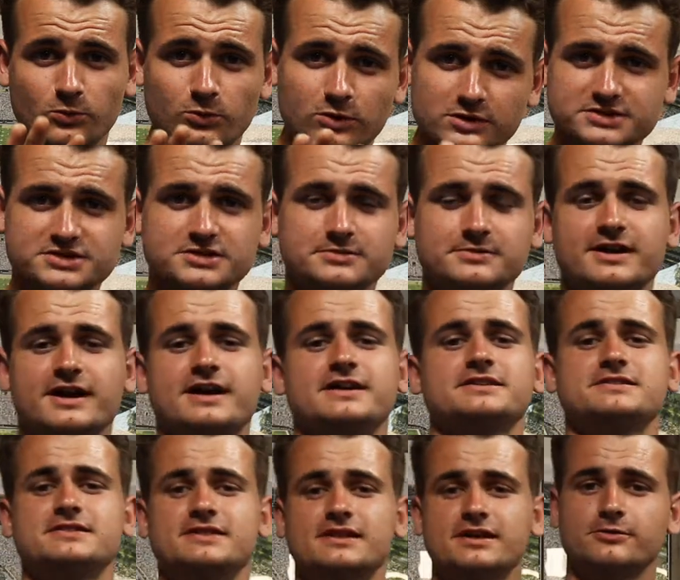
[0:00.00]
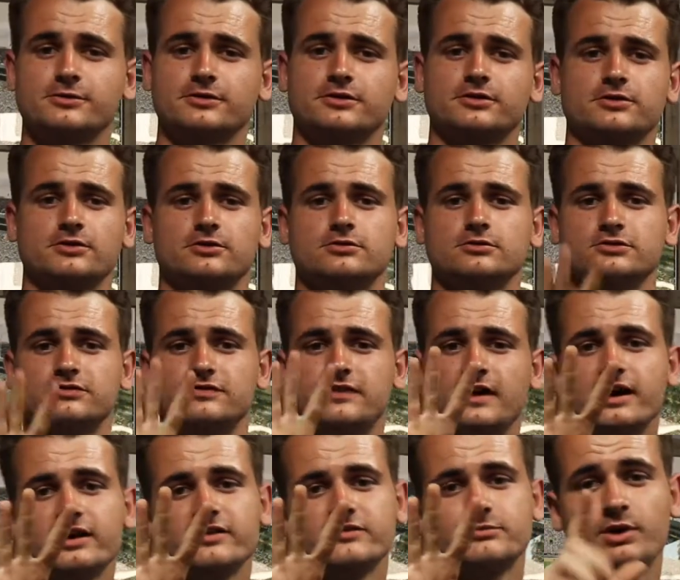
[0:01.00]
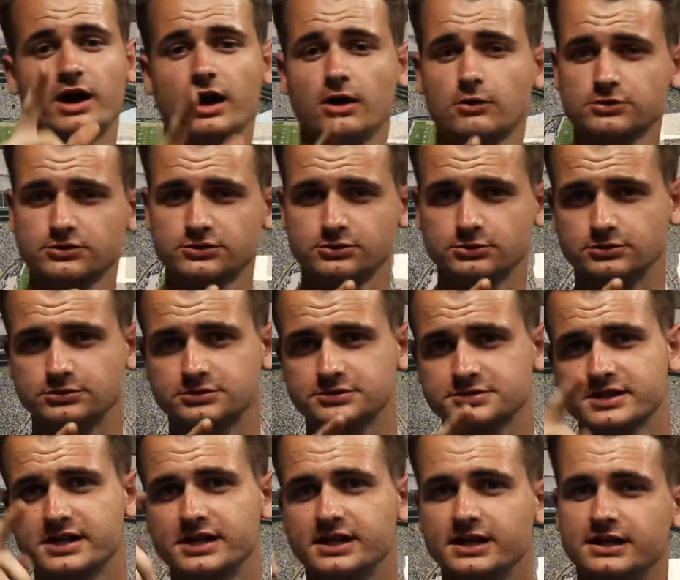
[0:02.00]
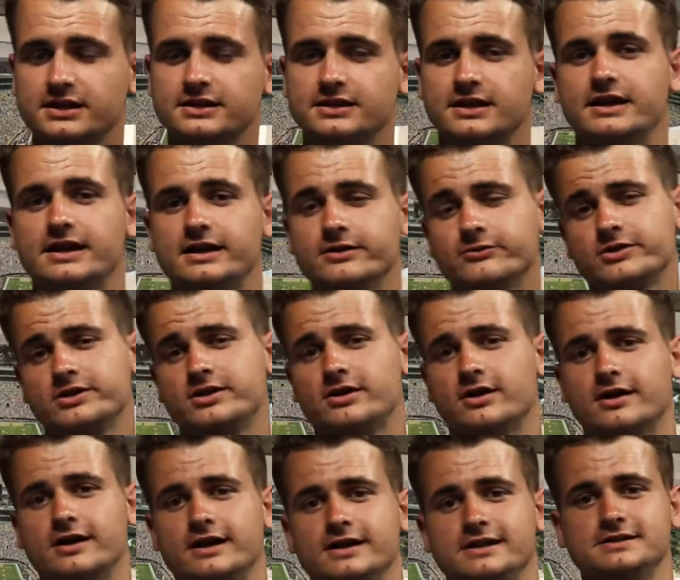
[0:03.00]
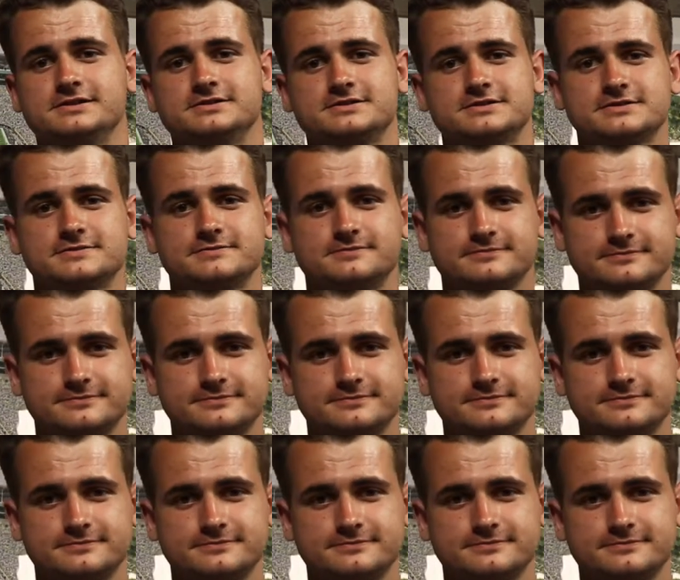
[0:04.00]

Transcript: What is up, guys? Today we're going to go over 5 power tools that every car guy needs.